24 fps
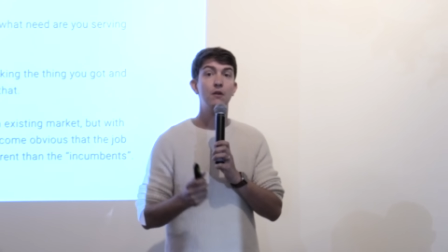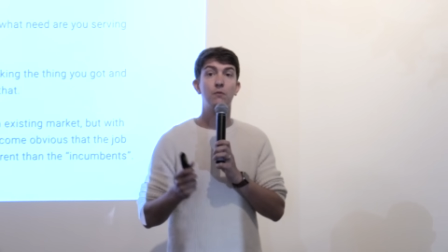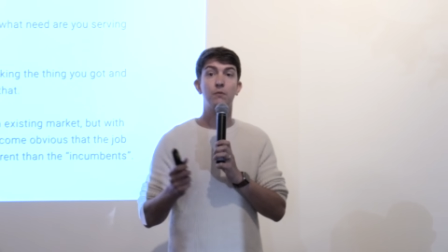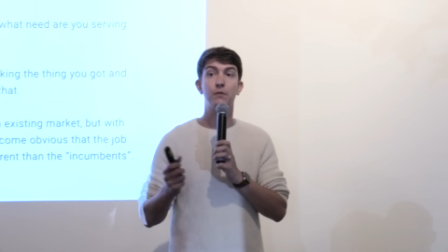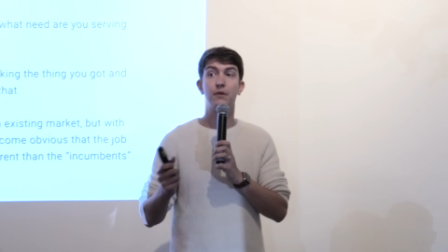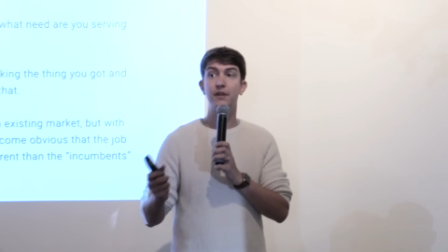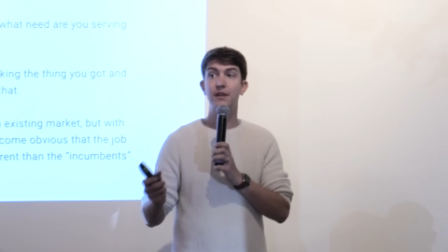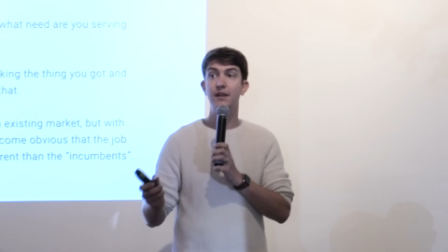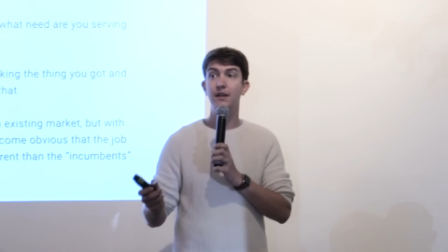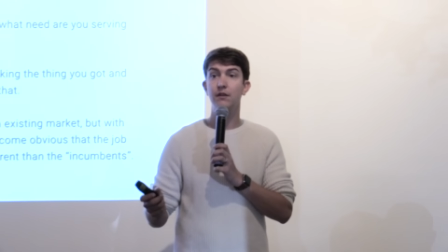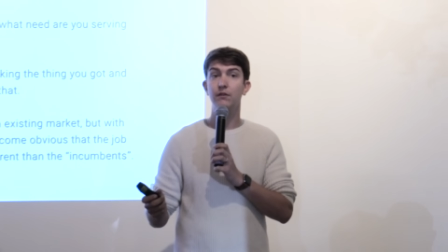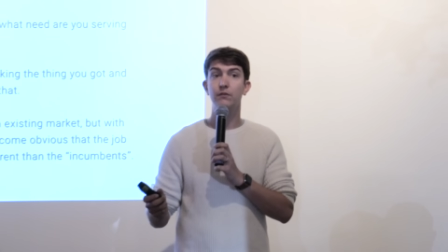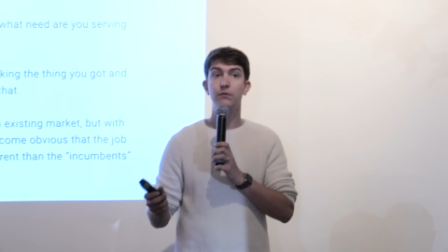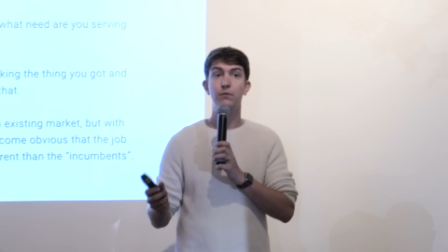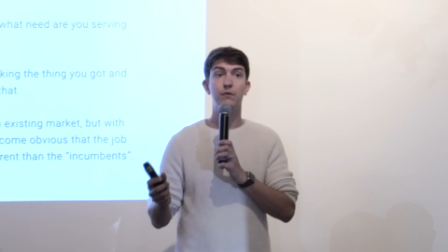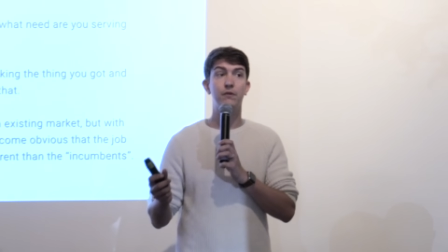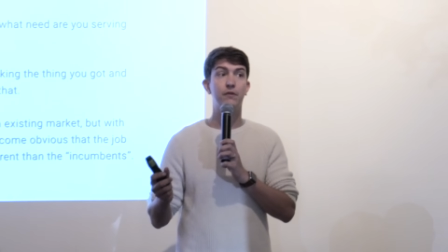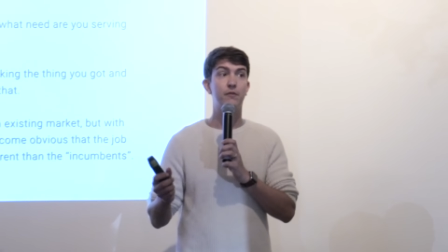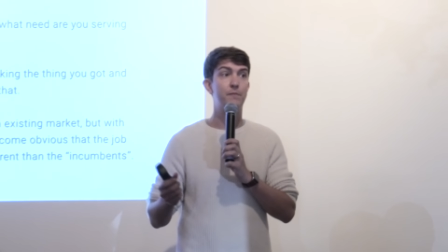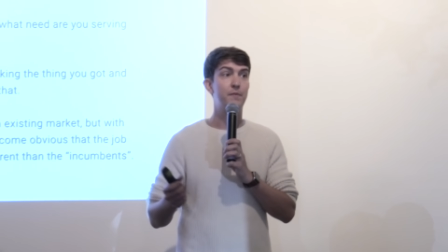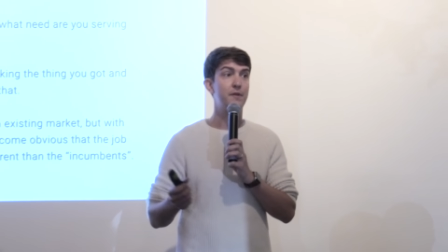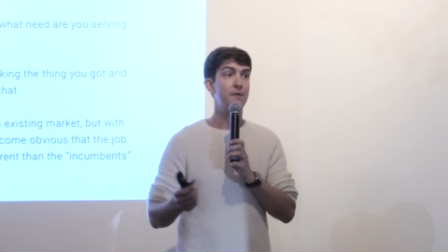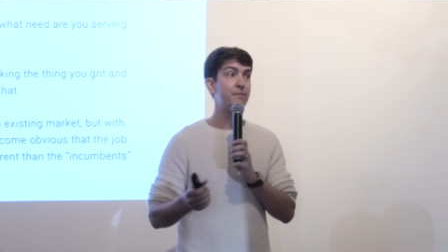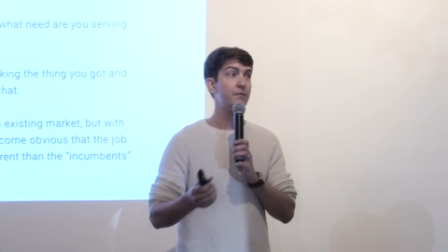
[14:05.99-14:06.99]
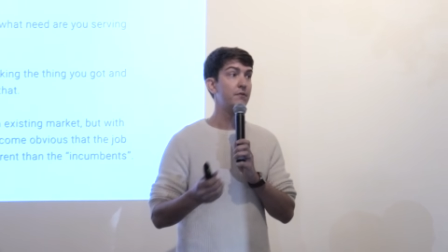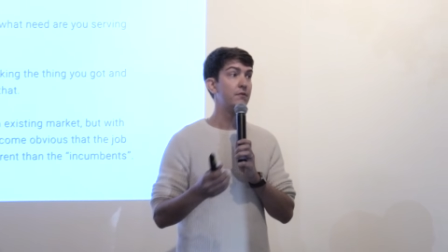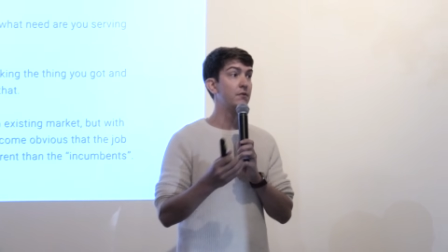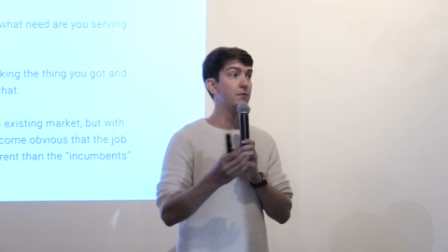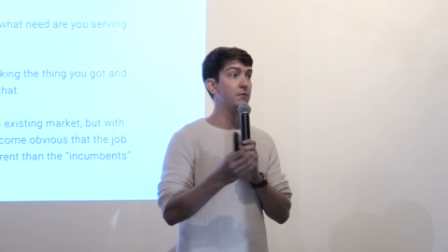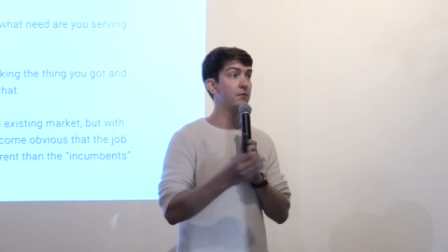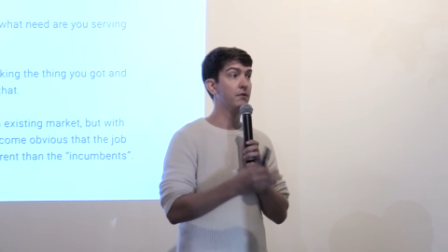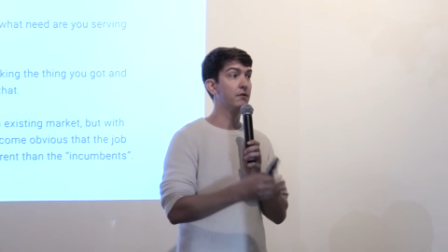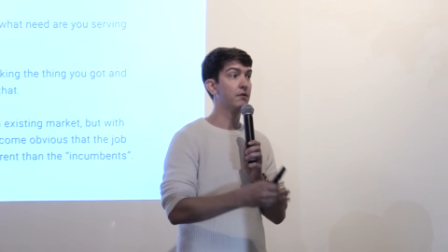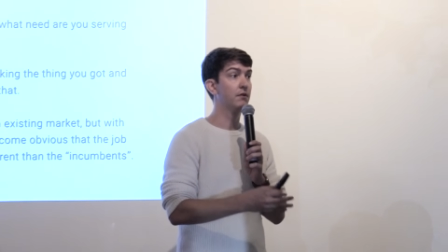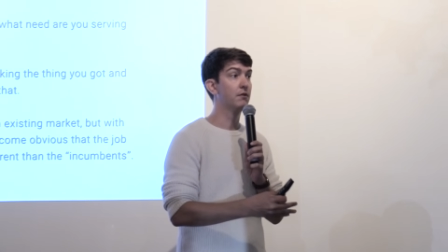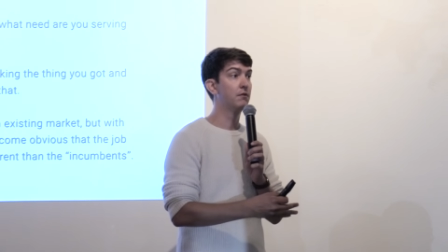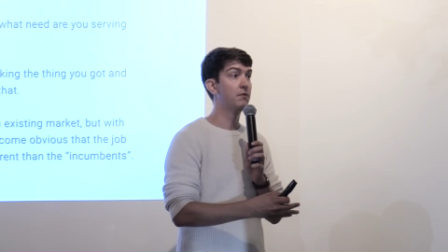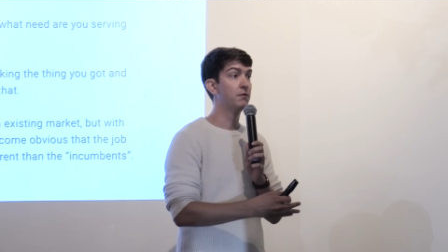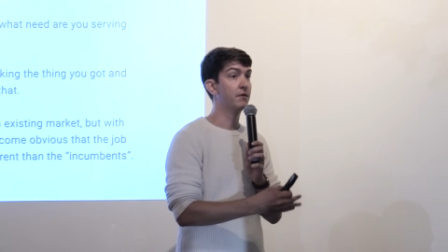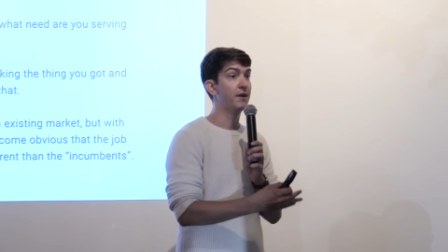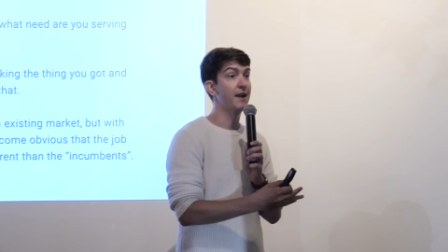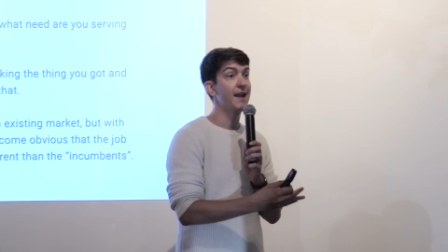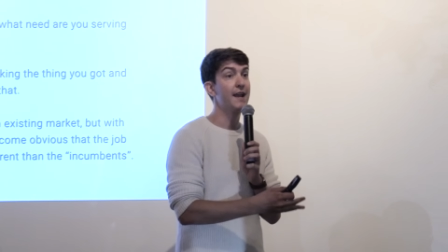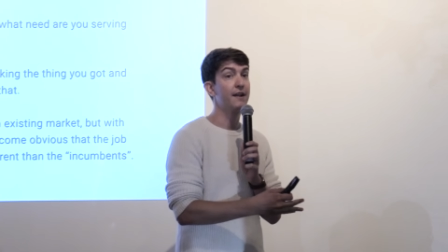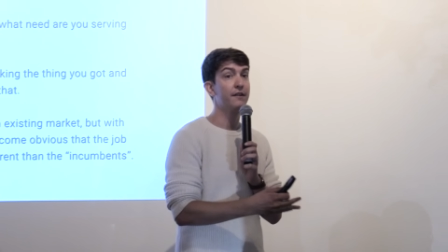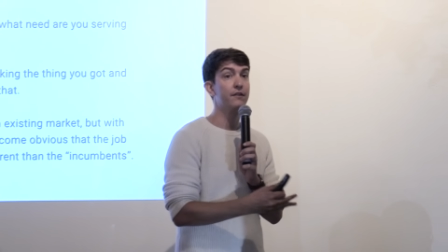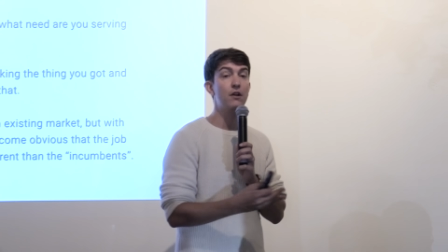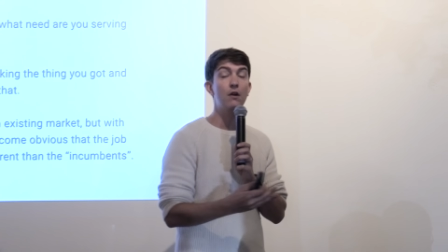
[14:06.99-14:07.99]
were geared towards people who were
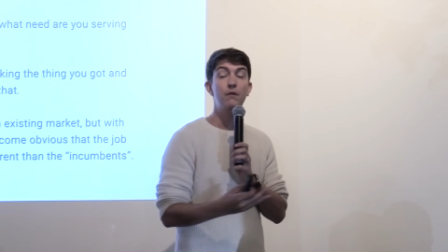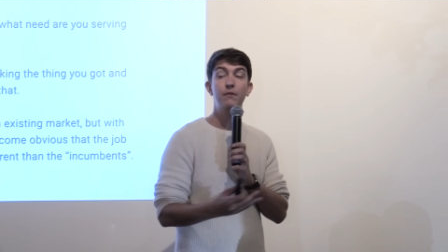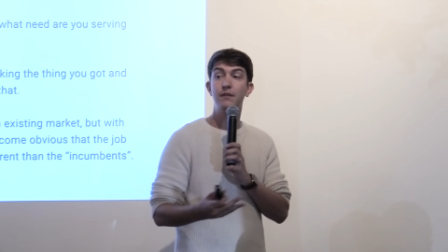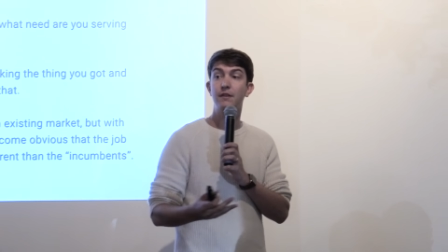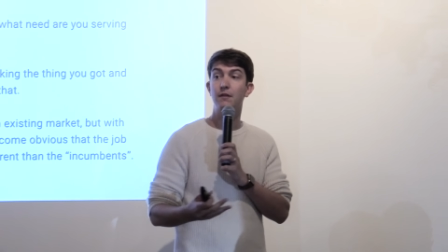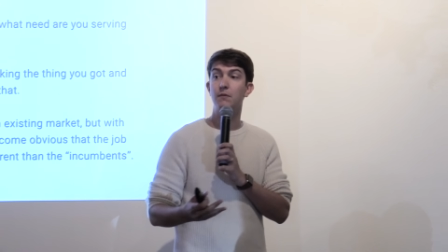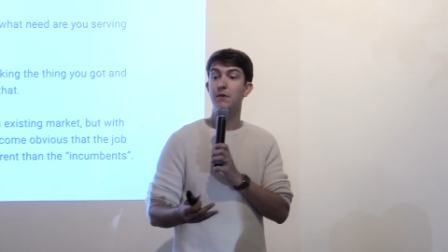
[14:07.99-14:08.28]
hand coding